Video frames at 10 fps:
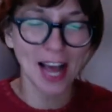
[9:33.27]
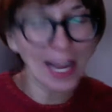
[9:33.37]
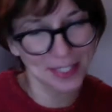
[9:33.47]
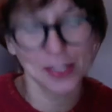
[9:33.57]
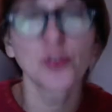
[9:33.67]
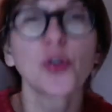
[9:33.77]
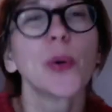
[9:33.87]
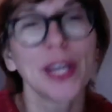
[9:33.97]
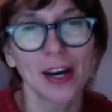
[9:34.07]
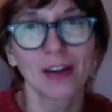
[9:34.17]
as a
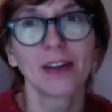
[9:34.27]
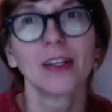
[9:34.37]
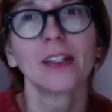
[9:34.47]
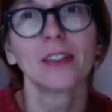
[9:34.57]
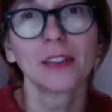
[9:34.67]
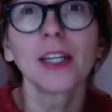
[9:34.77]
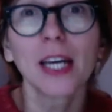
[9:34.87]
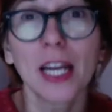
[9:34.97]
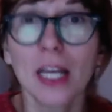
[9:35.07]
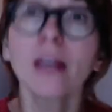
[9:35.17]
2-year
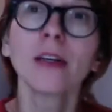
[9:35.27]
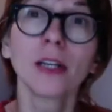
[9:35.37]
degree,